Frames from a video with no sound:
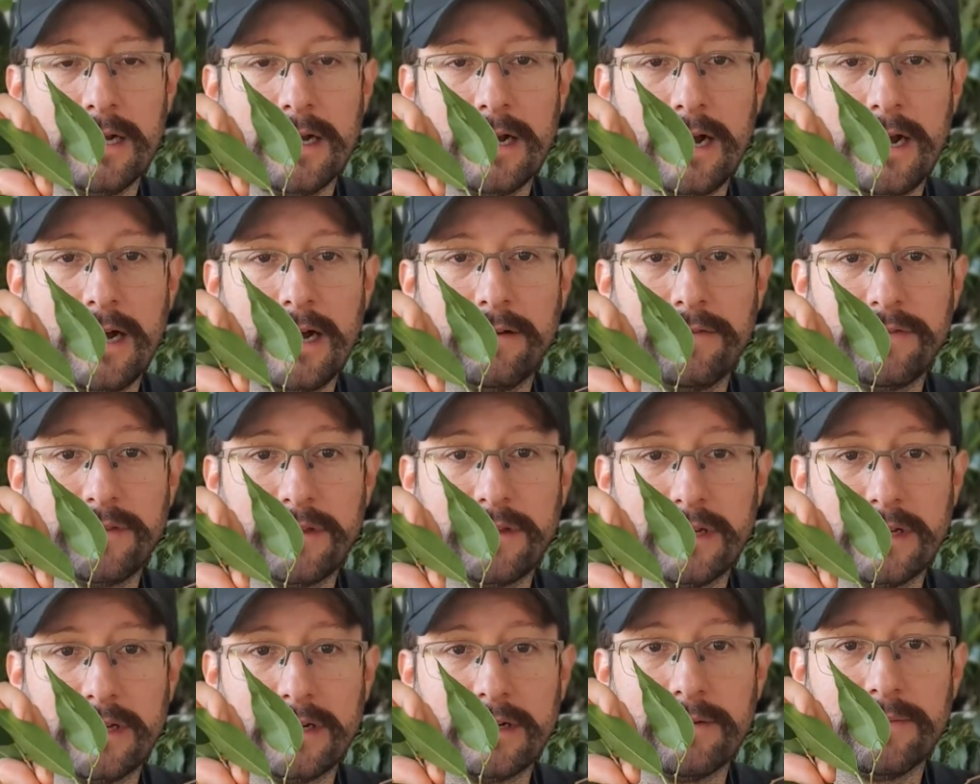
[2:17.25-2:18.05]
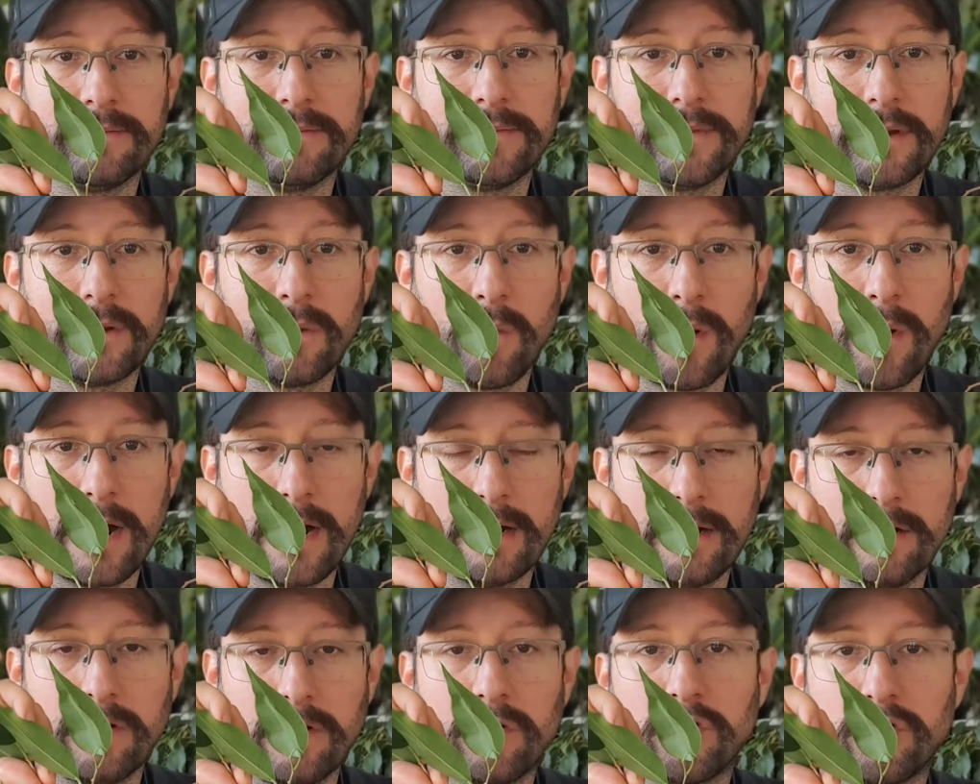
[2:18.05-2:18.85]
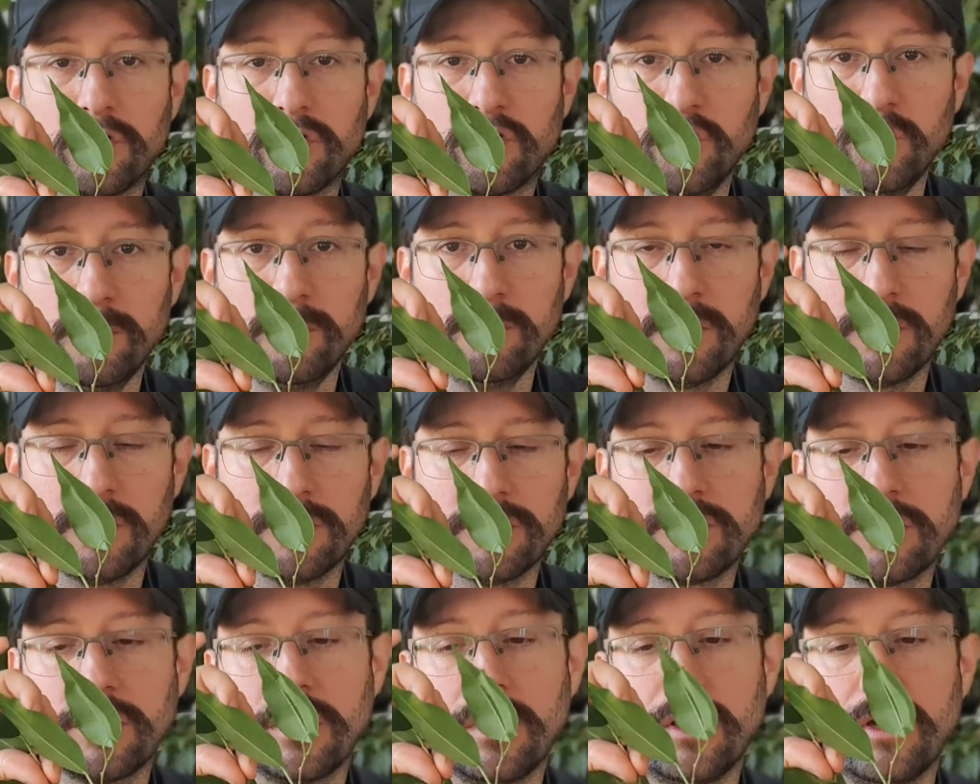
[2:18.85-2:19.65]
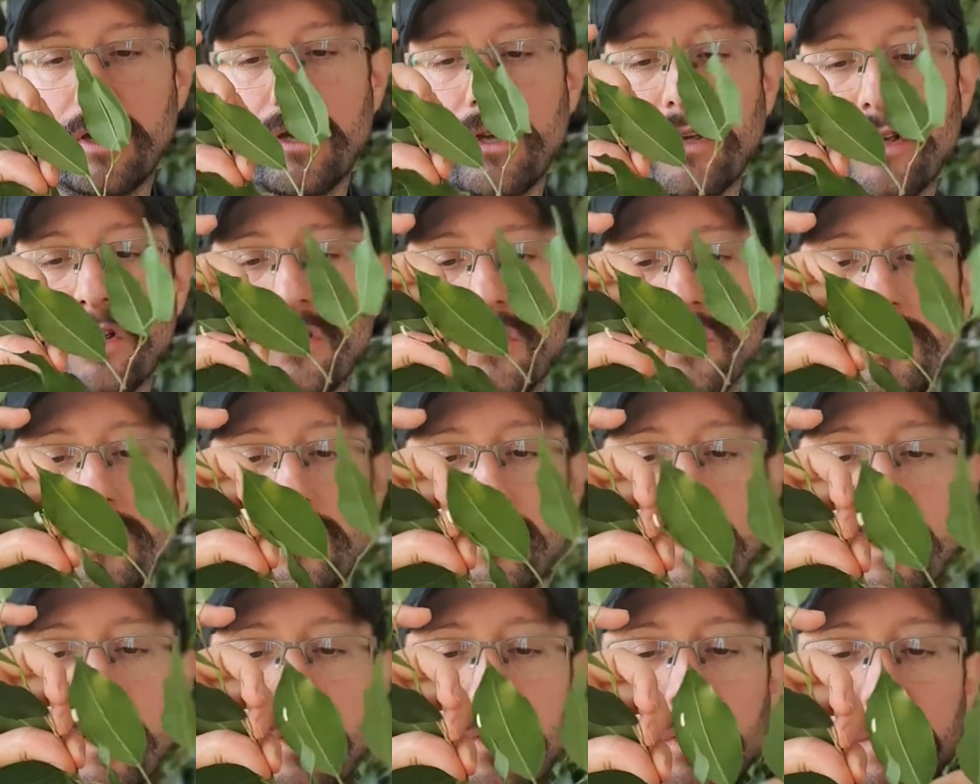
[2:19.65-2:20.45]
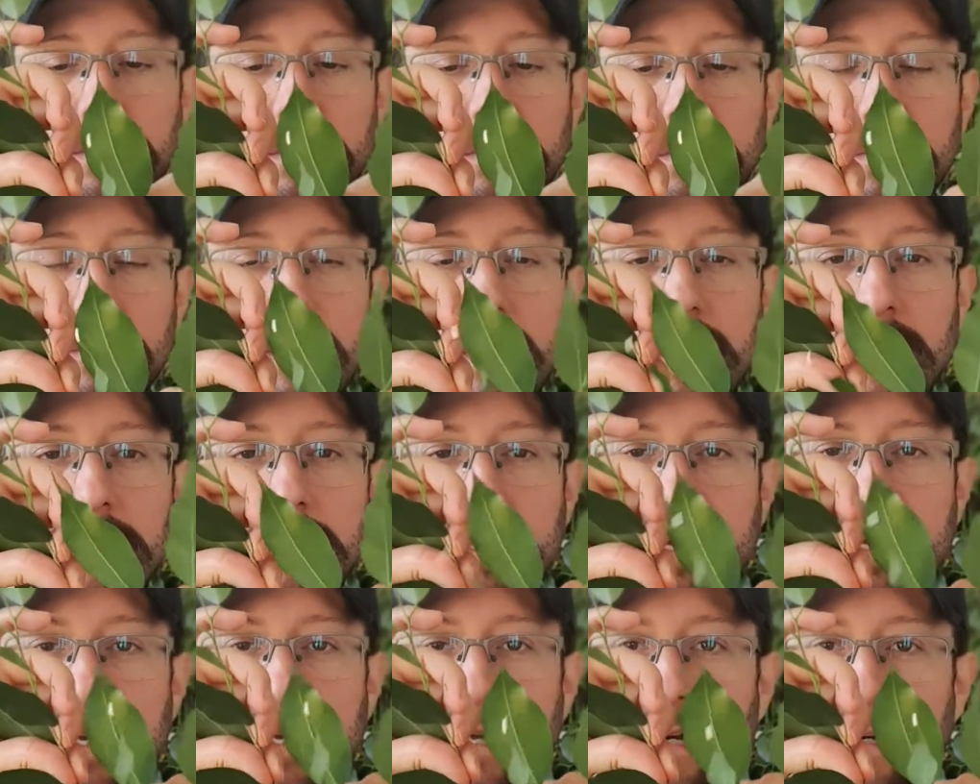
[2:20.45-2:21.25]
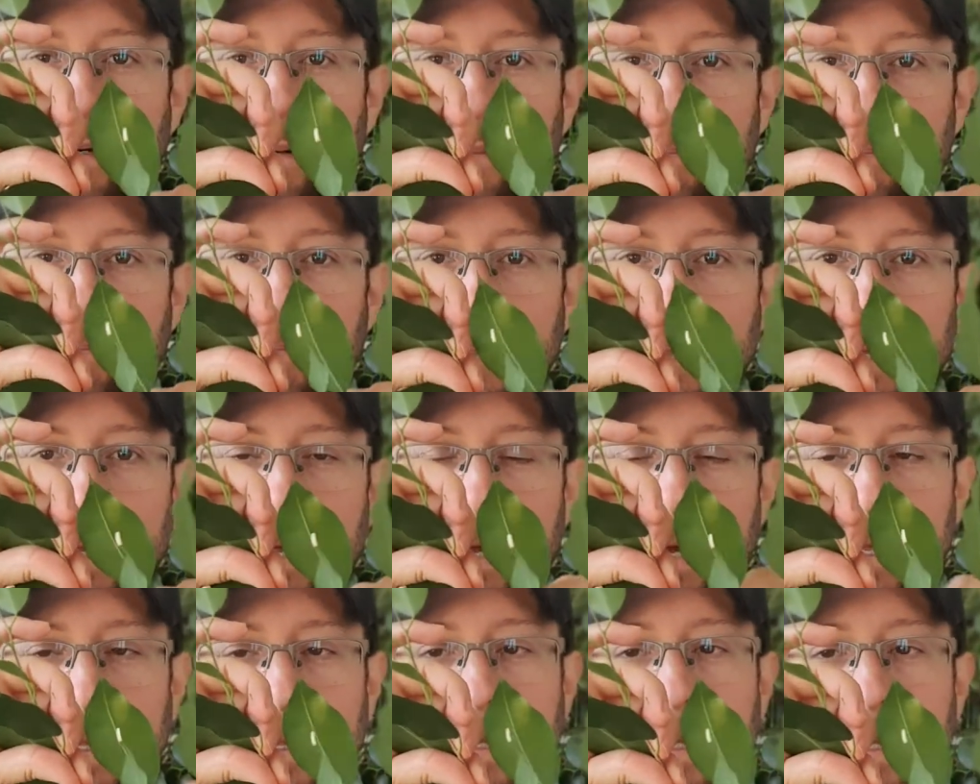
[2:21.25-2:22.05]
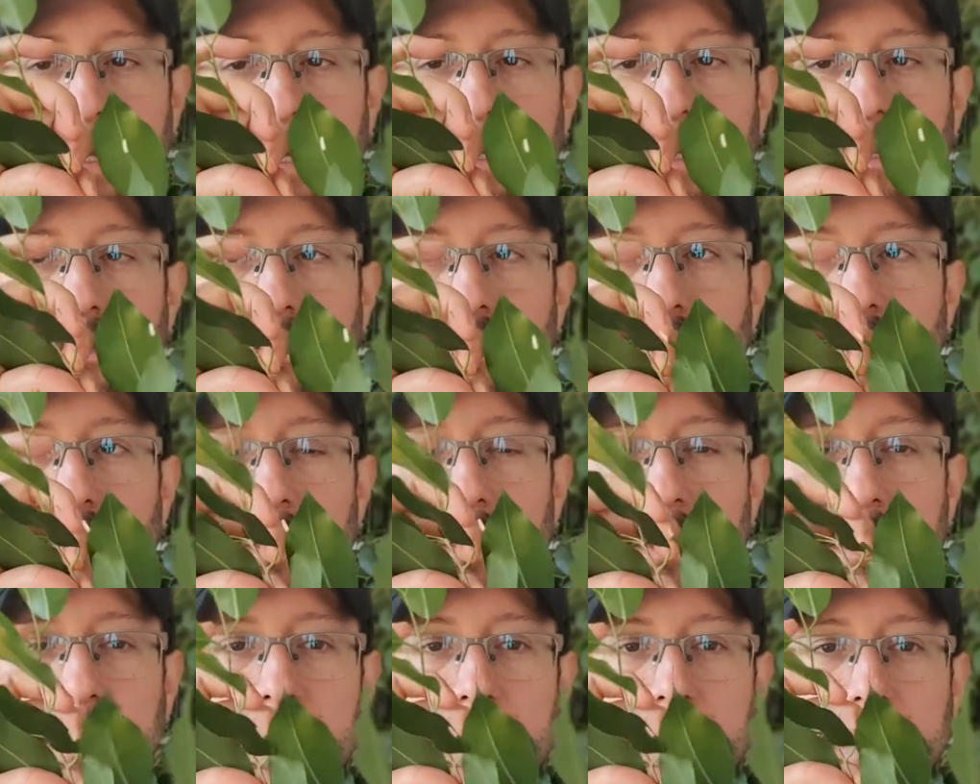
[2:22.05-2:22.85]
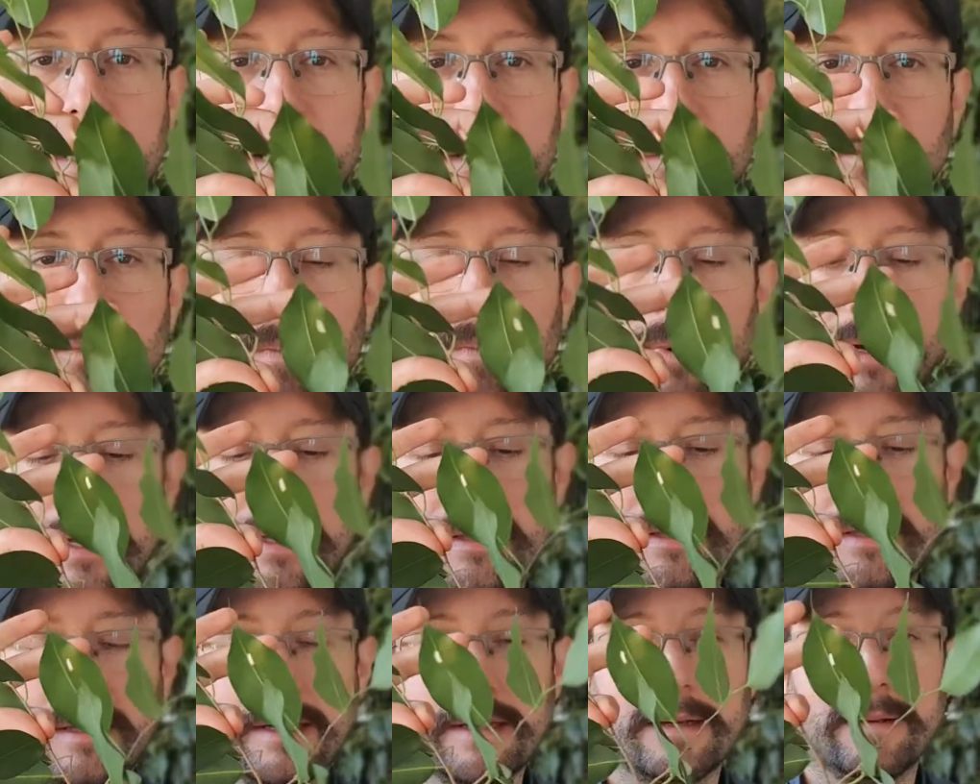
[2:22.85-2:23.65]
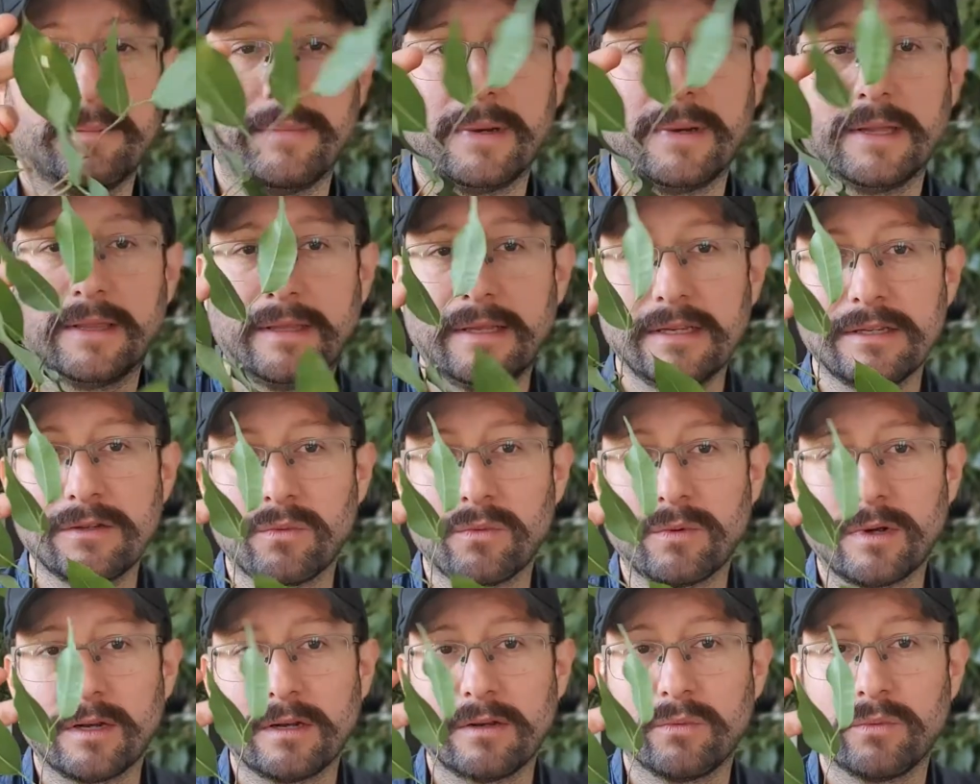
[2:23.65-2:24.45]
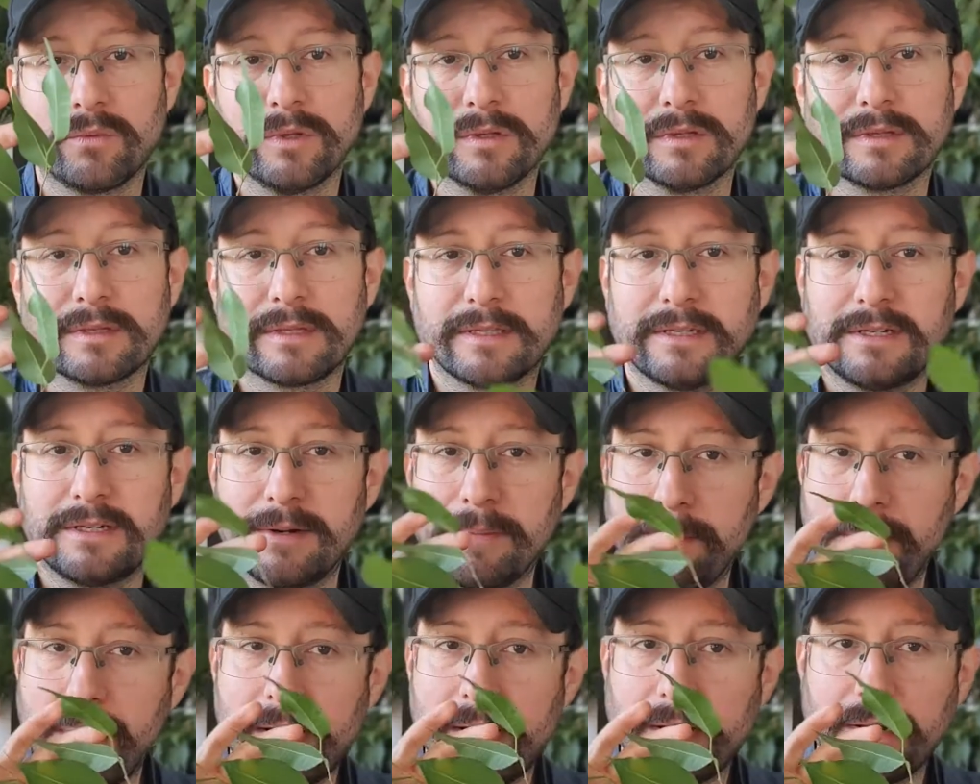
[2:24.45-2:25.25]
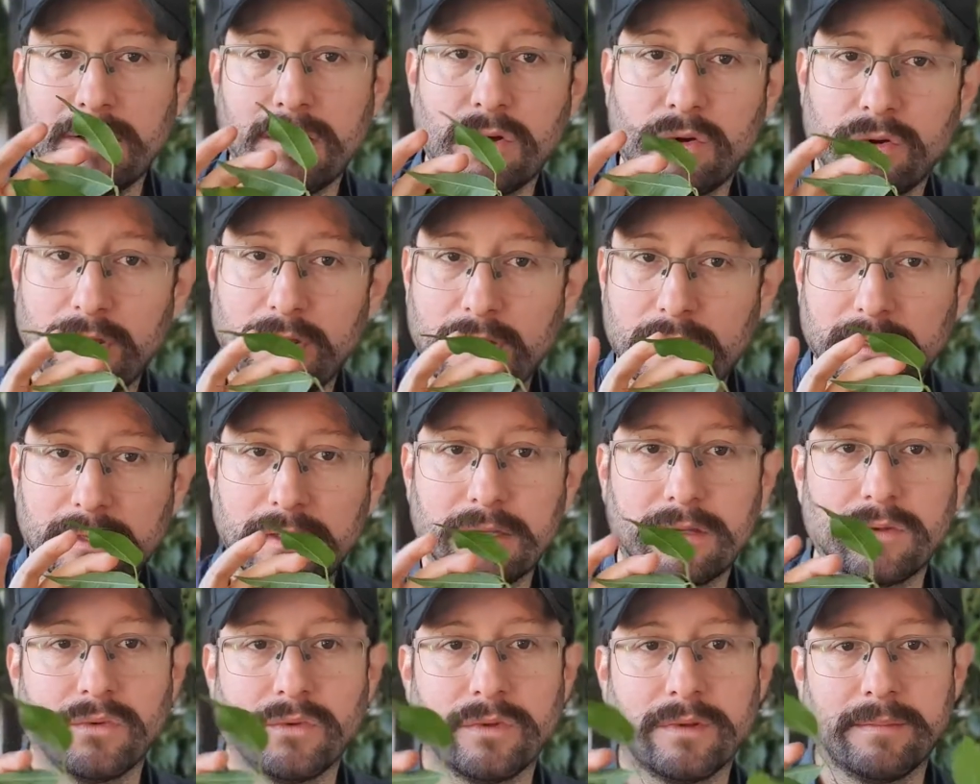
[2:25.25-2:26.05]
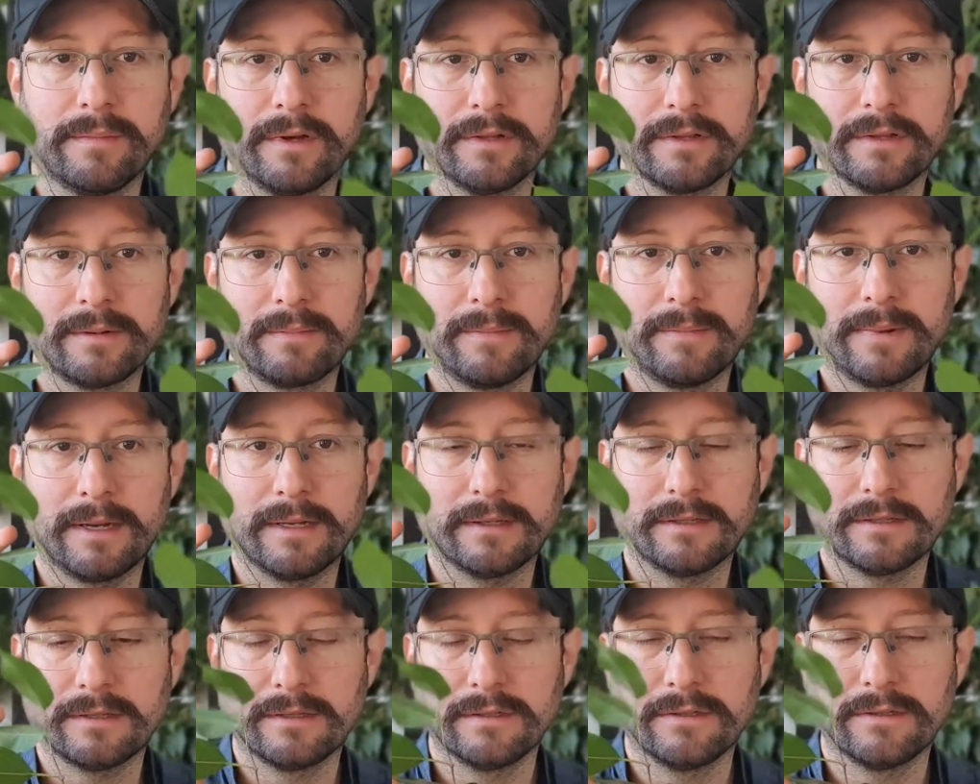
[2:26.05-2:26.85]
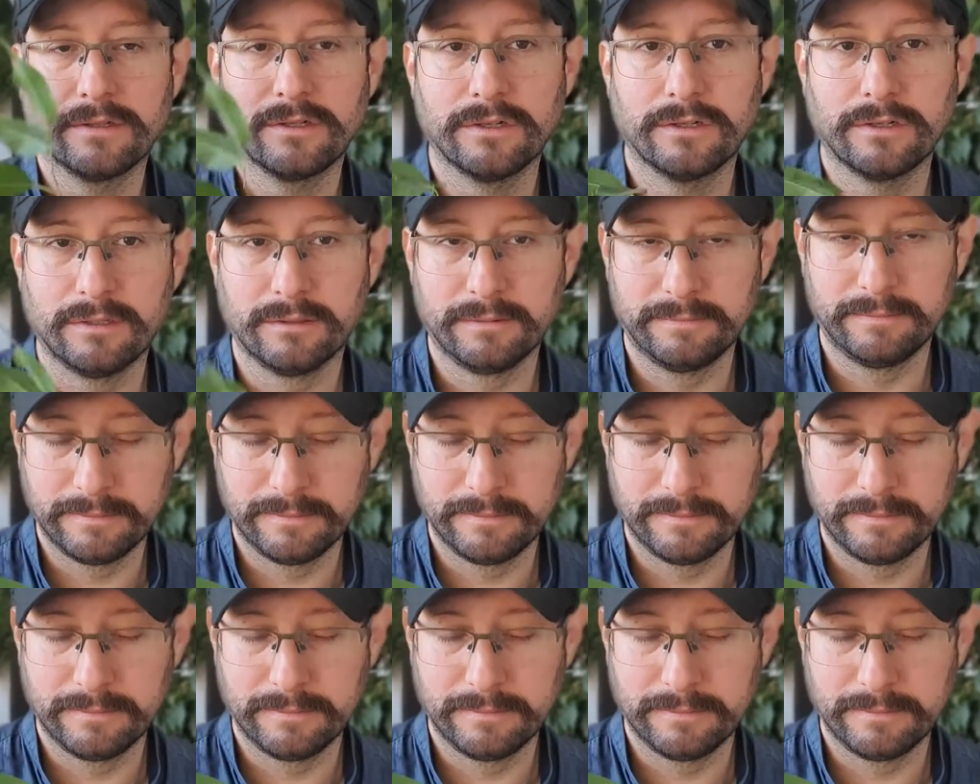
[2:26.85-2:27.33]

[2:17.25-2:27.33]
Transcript: After 1 or 2 months, you are going to cut here, and then you will get a new plant. But this one will remain connected to the mother plant. So